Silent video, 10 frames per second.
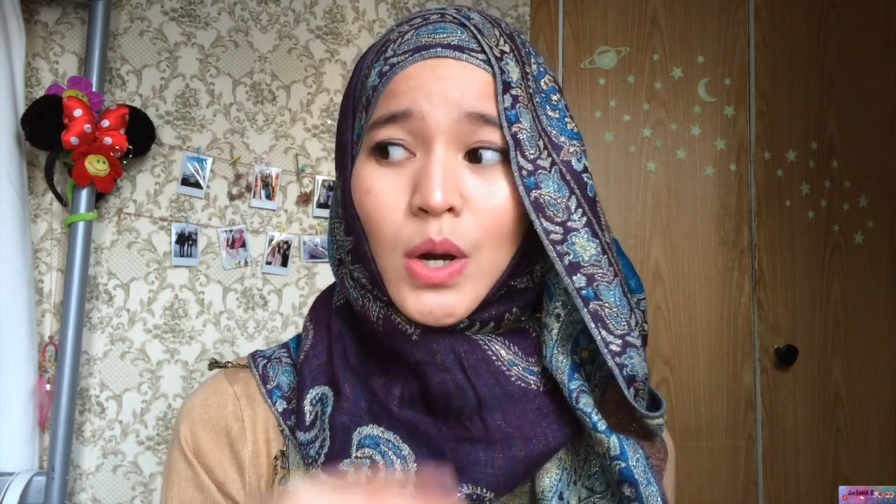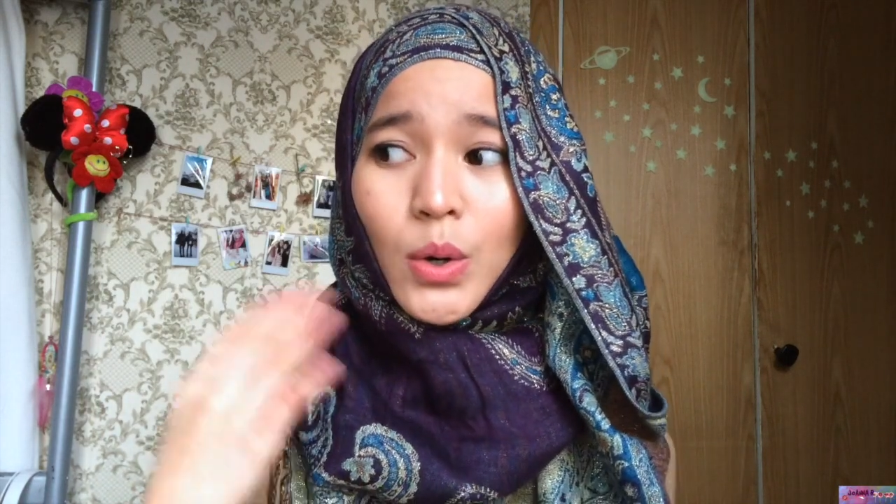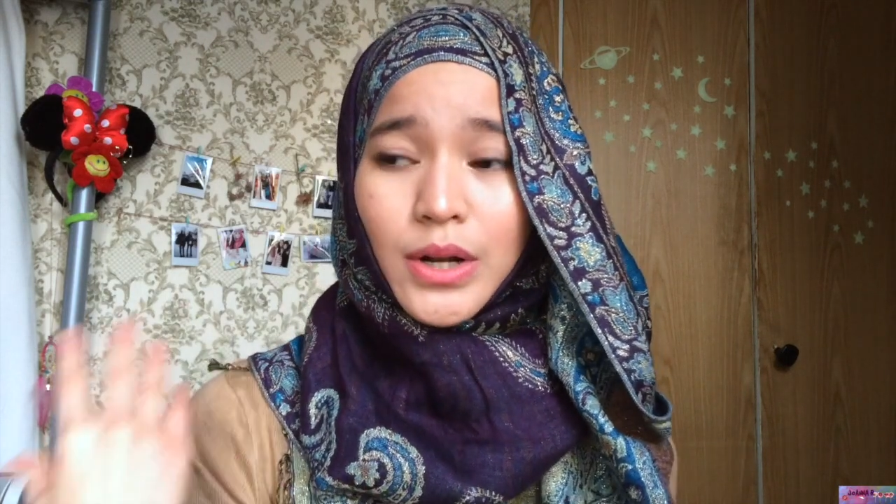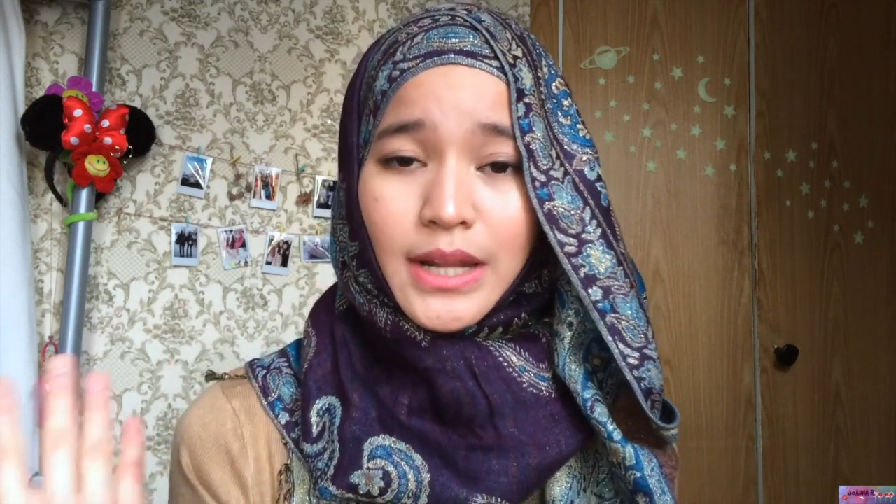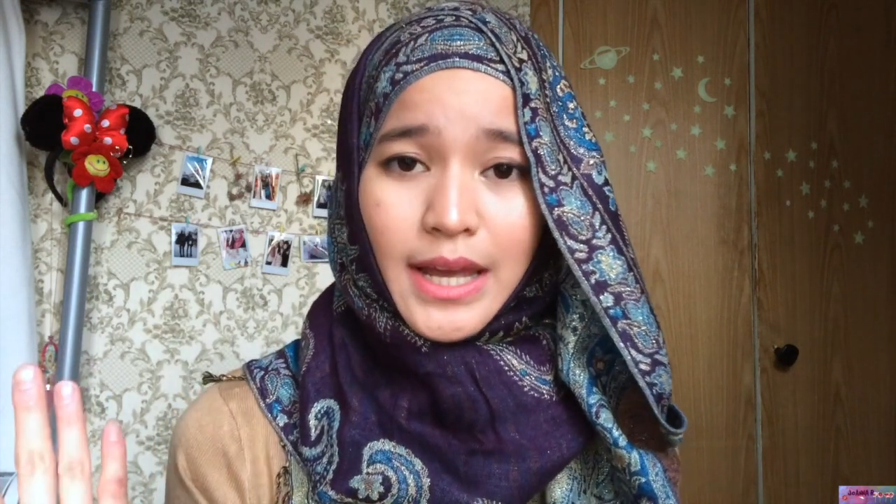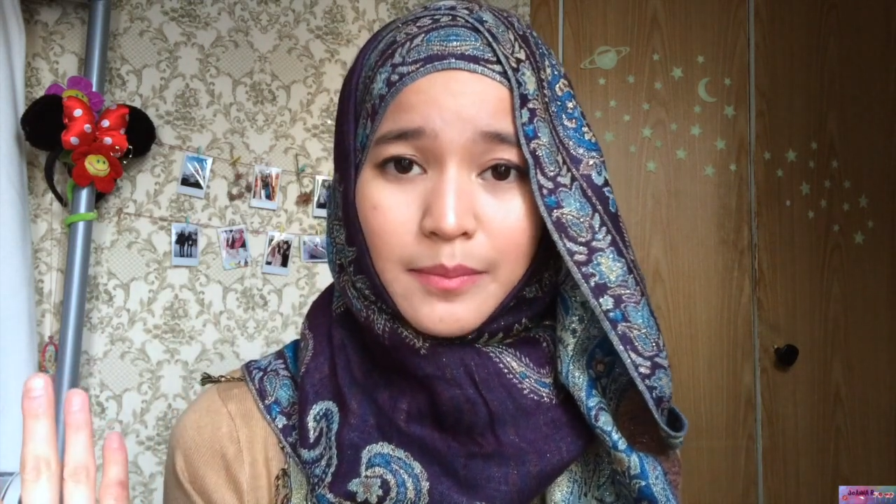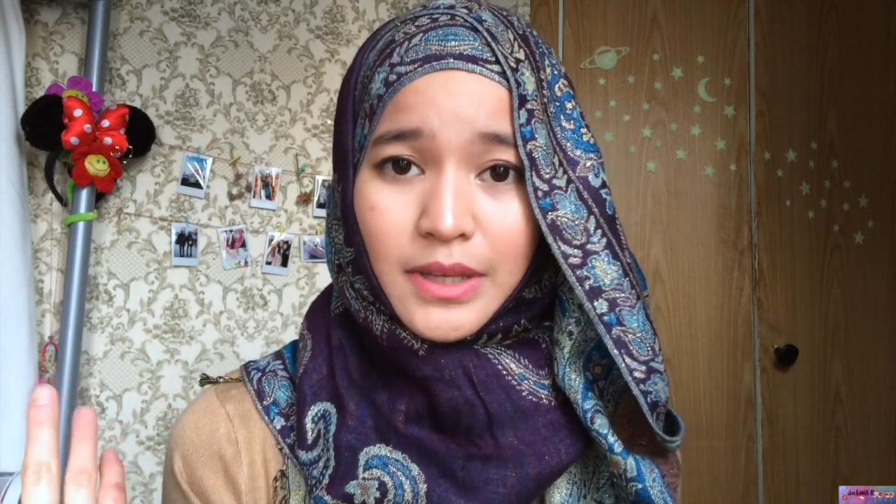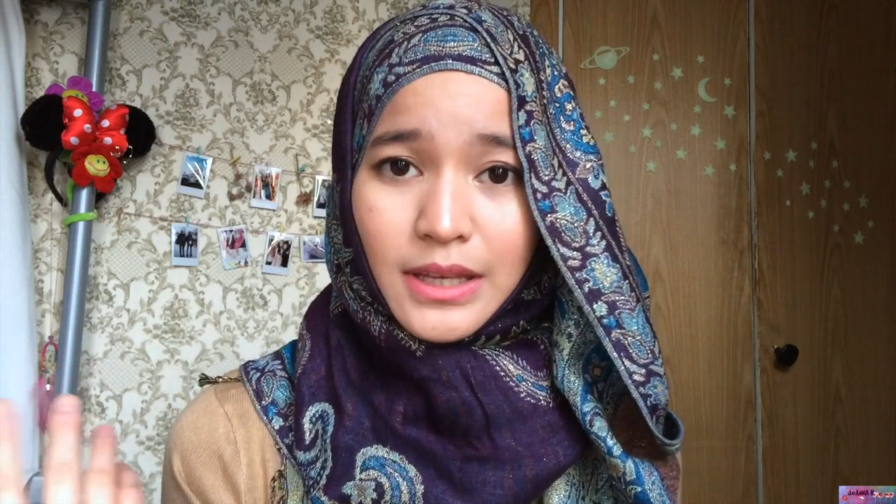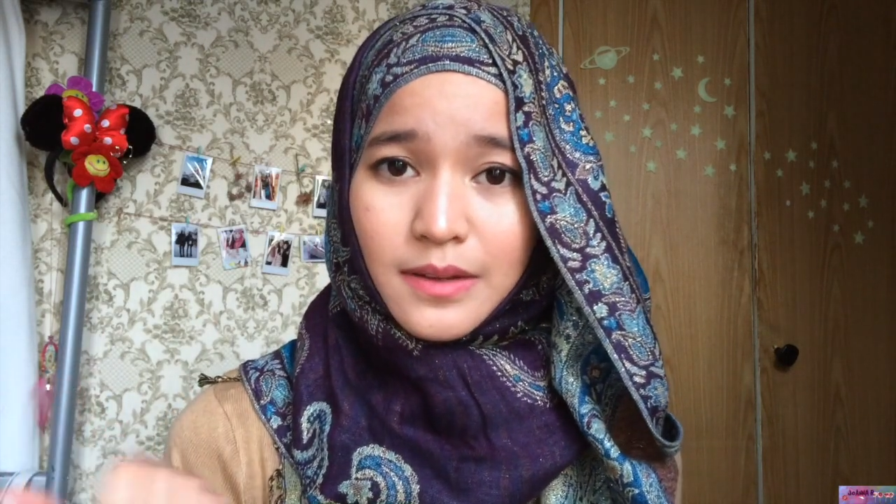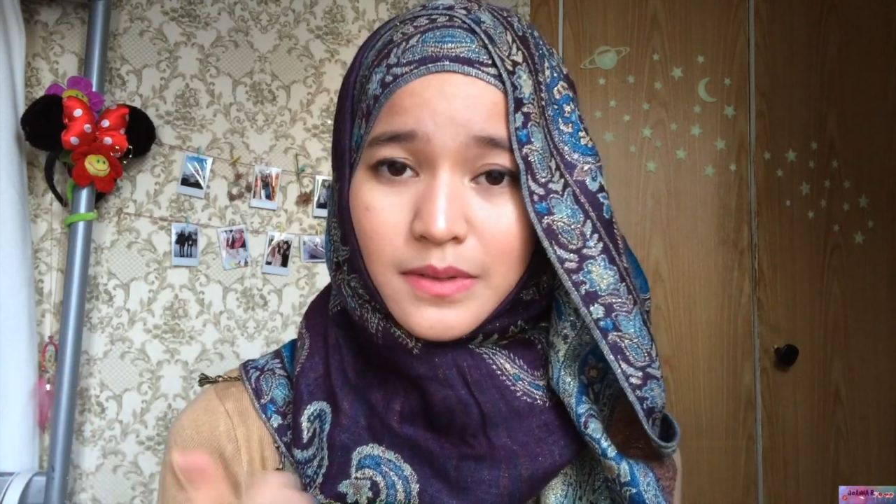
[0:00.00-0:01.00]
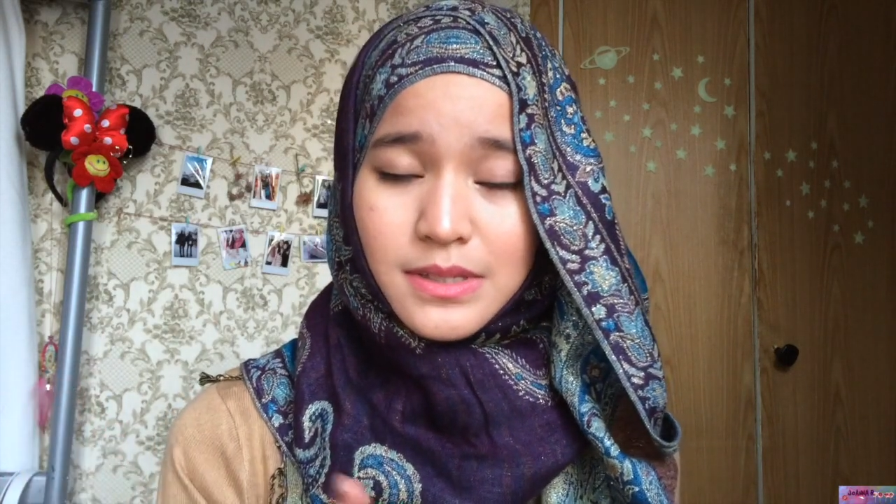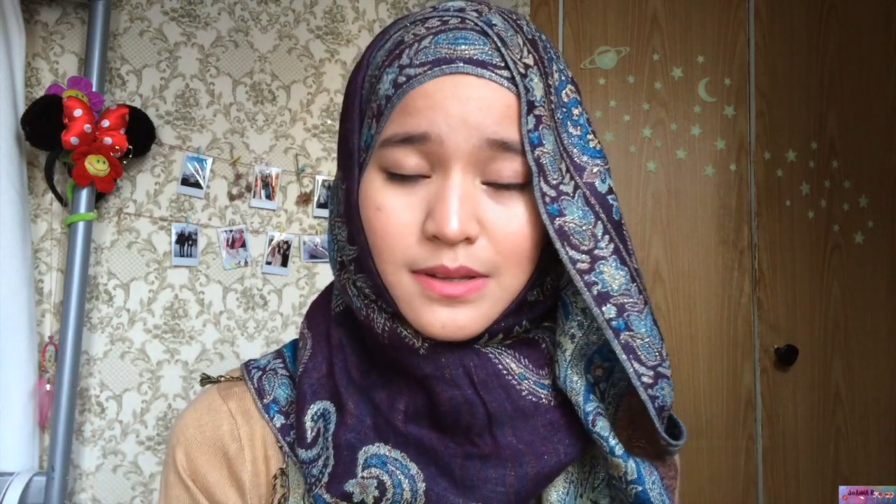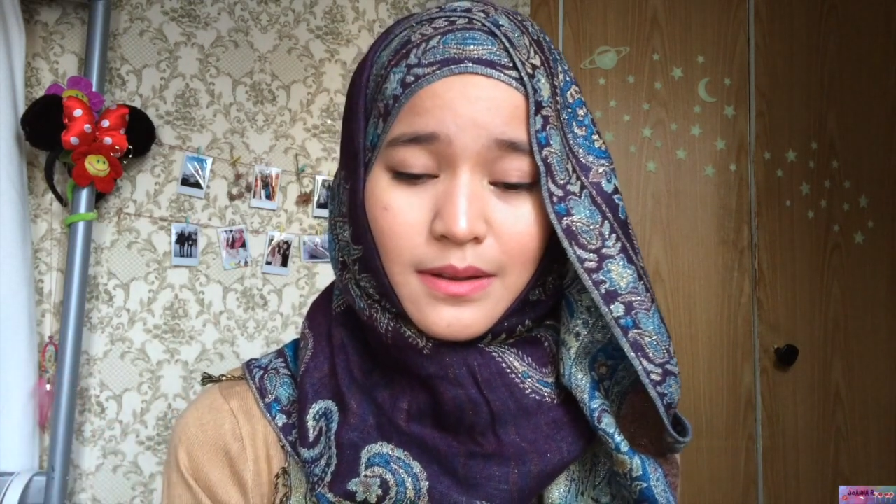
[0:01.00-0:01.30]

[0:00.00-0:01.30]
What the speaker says: or DM me in